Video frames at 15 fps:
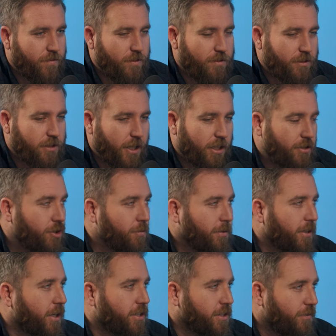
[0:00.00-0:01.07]
it's like
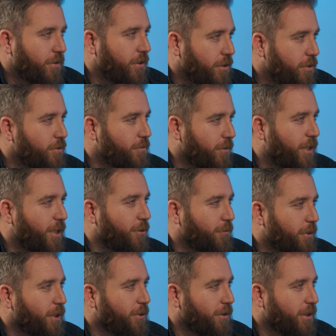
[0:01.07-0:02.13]
superheroes. If you can use video
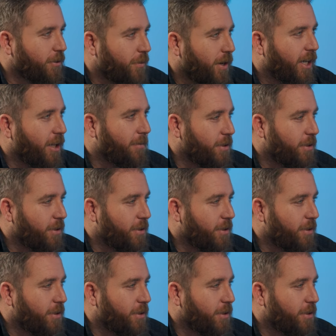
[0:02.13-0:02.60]
really, really well,